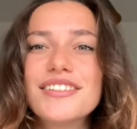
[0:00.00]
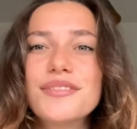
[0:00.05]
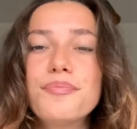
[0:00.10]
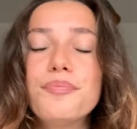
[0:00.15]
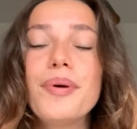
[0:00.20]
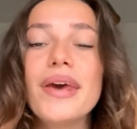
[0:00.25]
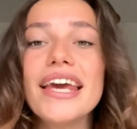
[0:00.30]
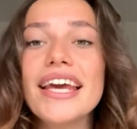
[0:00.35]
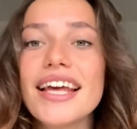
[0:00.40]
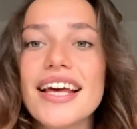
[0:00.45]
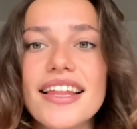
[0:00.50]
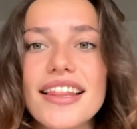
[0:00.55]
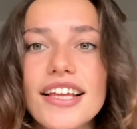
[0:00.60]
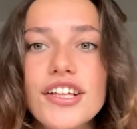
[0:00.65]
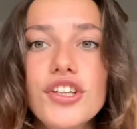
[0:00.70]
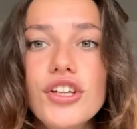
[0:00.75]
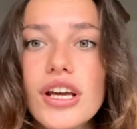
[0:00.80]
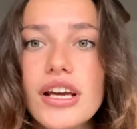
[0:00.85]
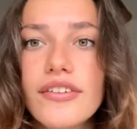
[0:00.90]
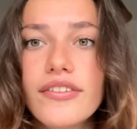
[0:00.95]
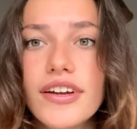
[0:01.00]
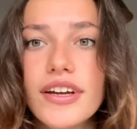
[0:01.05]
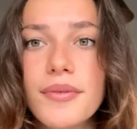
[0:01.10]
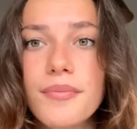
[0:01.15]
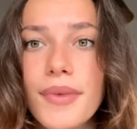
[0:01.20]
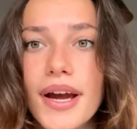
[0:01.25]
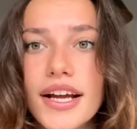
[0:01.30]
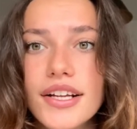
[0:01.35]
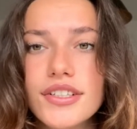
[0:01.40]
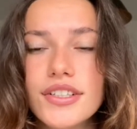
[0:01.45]
bigger than you ever
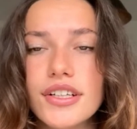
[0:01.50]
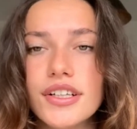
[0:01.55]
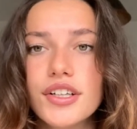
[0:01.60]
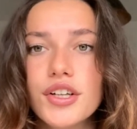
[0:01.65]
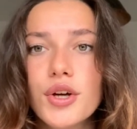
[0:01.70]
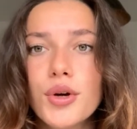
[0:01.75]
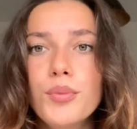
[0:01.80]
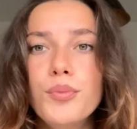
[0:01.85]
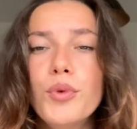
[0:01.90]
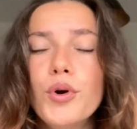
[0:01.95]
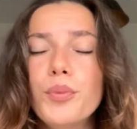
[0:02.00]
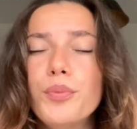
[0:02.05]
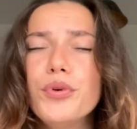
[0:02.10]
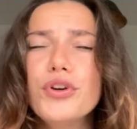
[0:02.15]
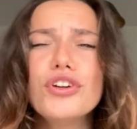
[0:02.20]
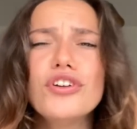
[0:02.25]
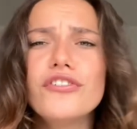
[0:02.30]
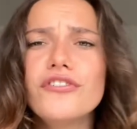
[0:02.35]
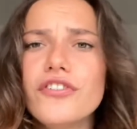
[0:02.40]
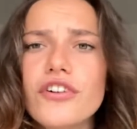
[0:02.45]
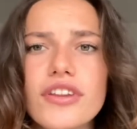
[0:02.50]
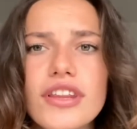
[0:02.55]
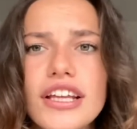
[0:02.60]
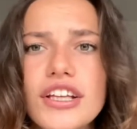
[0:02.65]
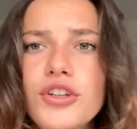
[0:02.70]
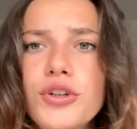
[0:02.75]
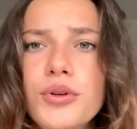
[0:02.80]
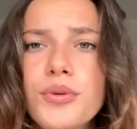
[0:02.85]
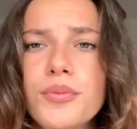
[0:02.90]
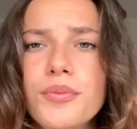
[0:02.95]
imagined, more beautiful than
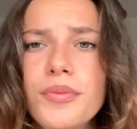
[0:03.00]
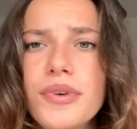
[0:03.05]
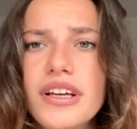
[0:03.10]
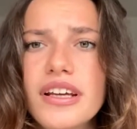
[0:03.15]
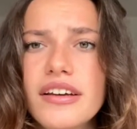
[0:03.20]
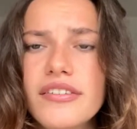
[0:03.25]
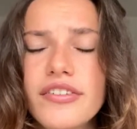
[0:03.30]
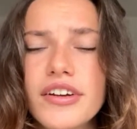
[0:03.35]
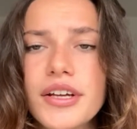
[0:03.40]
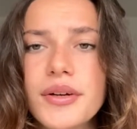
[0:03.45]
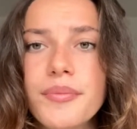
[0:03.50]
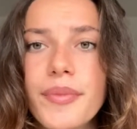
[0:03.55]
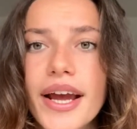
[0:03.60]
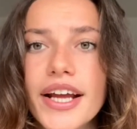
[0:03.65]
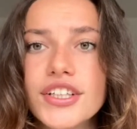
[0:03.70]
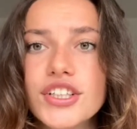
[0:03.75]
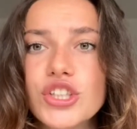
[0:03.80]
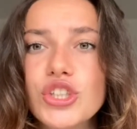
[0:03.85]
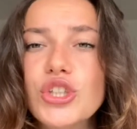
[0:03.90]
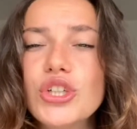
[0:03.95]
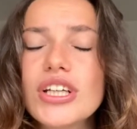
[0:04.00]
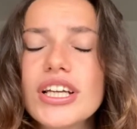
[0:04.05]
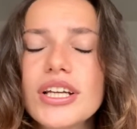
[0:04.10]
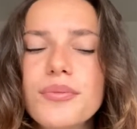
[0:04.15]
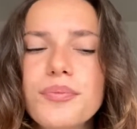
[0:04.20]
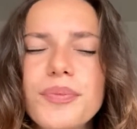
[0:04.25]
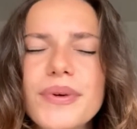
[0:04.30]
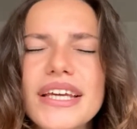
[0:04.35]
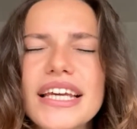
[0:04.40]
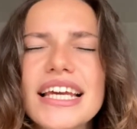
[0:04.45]
you ever imagined. You
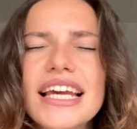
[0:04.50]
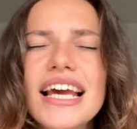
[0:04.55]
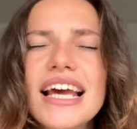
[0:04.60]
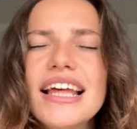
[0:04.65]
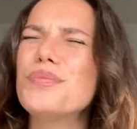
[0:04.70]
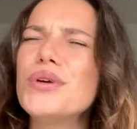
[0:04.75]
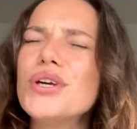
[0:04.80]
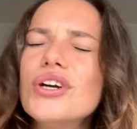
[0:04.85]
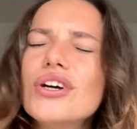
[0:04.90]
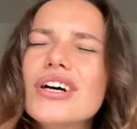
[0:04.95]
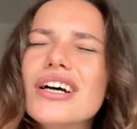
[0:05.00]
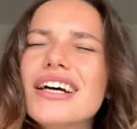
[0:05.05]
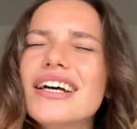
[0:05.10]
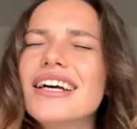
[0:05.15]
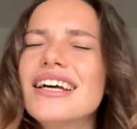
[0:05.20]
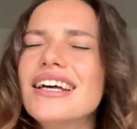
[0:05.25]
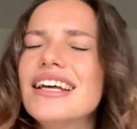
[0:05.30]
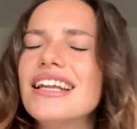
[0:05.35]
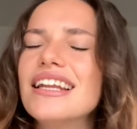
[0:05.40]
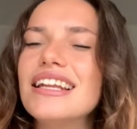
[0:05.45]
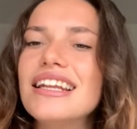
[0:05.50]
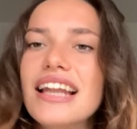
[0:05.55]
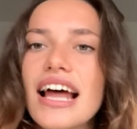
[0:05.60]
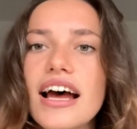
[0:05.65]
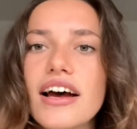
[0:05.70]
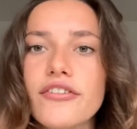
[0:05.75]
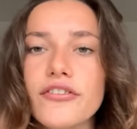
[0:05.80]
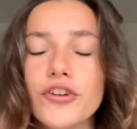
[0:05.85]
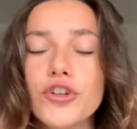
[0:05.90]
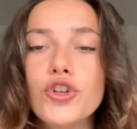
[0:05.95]
can be pure
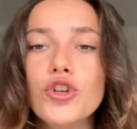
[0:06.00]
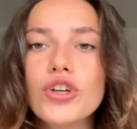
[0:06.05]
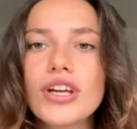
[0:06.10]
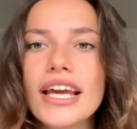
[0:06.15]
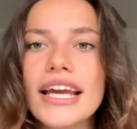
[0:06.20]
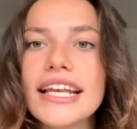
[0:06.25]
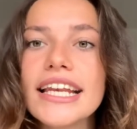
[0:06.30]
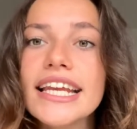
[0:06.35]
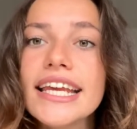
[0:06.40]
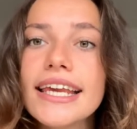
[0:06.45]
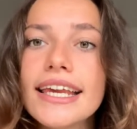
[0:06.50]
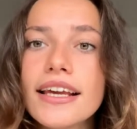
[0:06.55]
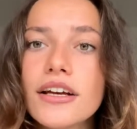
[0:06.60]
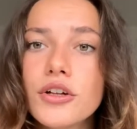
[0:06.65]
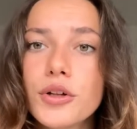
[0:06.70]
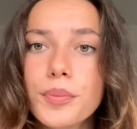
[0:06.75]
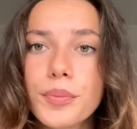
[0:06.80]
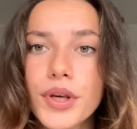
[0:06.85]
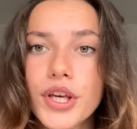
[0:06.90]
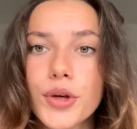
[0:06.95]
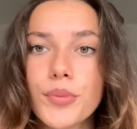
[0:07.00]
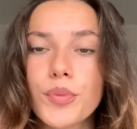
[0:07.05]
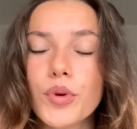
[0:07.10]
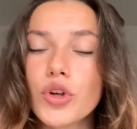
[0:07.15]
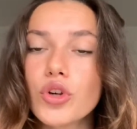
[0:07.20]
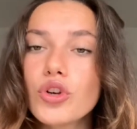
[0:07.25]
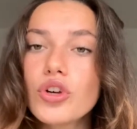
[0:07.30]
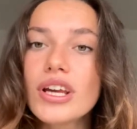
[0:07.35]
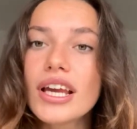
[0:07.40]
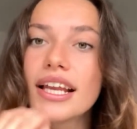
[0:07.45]
love. You can heal people.
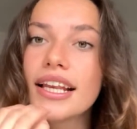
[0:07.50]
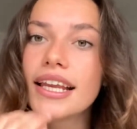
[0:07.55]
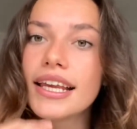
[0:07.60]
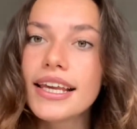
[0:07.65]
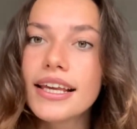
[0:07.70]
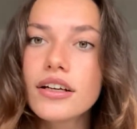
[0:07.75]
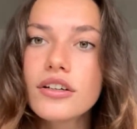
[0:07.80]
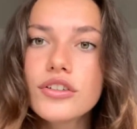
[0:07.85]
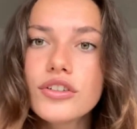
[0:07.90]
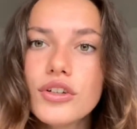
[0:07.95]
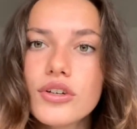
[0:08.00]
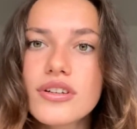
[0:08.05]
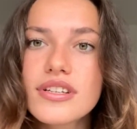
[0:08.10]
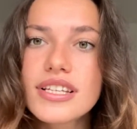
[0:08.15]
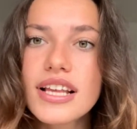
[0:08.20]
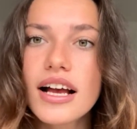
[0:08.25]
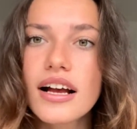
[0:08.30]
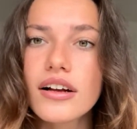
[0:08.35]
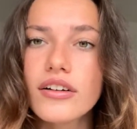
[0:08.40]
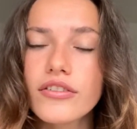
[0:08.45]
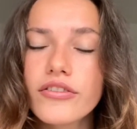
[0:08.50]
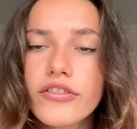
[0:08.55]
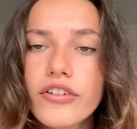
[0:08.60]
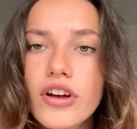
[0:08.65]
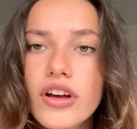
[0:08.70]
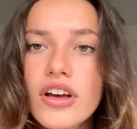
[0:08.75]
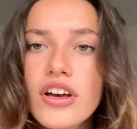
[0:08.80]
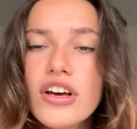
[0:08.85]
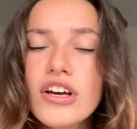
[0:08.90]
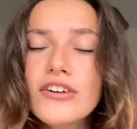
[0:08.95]
You can heal yourself.
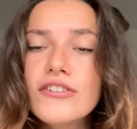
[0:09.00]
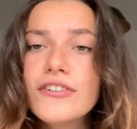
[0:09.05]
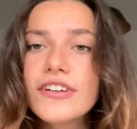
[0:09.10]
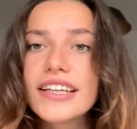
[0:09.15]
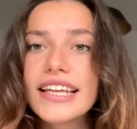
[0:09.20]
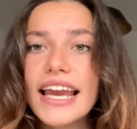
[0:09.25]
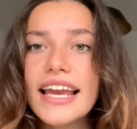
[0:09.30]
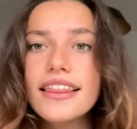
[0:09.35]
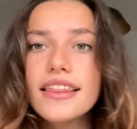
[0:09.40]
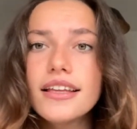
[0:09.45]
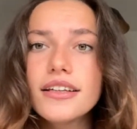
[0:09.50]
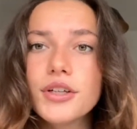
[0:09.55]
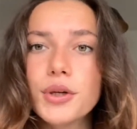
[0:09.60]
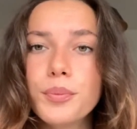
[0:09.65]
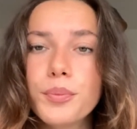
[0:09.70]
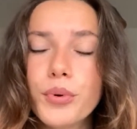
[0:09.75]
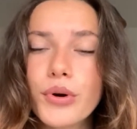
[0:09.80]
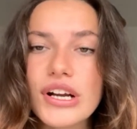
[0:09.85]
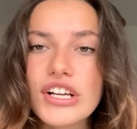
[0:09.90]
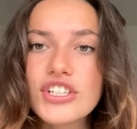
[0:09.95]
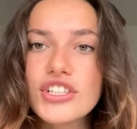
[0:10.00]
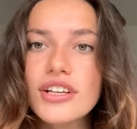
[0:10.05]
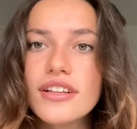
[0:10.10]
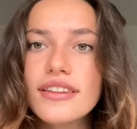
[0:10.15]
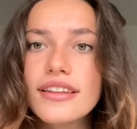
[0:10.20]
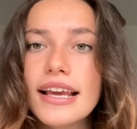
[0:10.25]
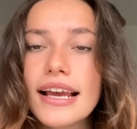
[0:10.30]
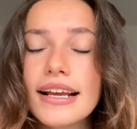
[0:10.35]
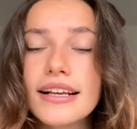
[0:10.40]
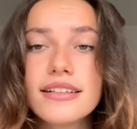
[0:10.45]
Forget the depression,
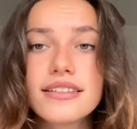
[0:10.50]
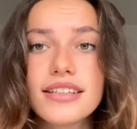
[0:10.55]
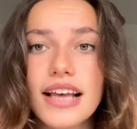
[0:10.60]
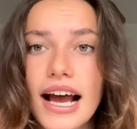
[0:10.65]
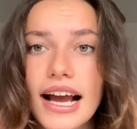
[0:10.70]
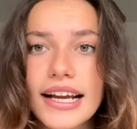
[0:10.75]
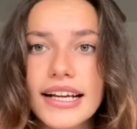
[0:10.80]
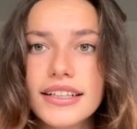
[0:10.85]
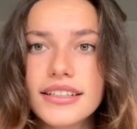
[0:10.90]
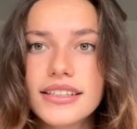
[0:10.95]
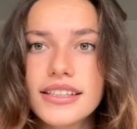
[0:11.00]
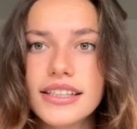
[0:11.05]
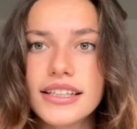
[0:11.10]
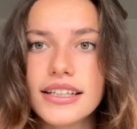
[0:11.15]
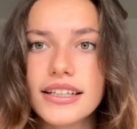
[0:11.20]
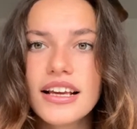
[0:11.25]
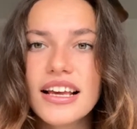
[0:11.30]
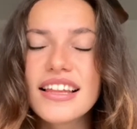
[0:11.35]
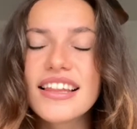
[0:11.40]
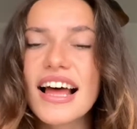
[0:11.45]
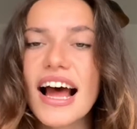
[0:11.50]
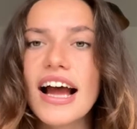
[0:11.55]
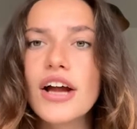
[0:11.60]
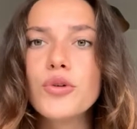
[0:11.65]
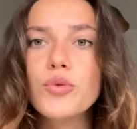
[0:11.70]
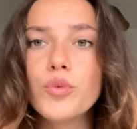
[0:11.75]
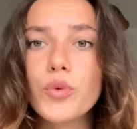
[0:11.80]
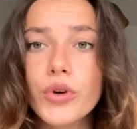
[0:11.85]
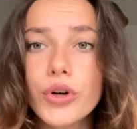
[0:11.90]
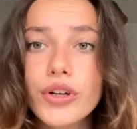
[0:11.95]
the anxiety, the
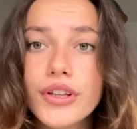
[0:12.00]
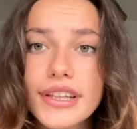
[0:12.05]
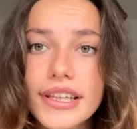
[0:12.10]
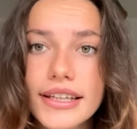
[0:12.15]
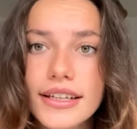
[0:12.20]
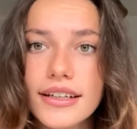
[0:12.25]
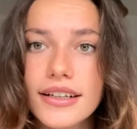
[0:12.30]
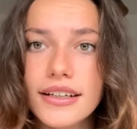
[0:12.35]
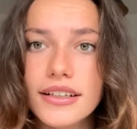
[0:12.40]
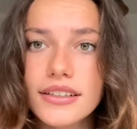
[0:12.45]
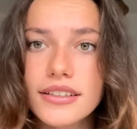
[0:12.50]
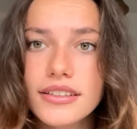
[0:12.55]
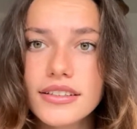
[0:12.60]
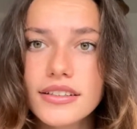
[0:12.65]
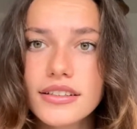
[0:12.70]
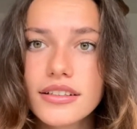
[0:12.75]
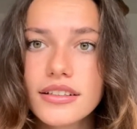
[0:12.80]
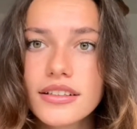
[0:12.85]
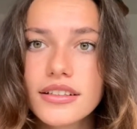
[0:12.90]
unworthiness.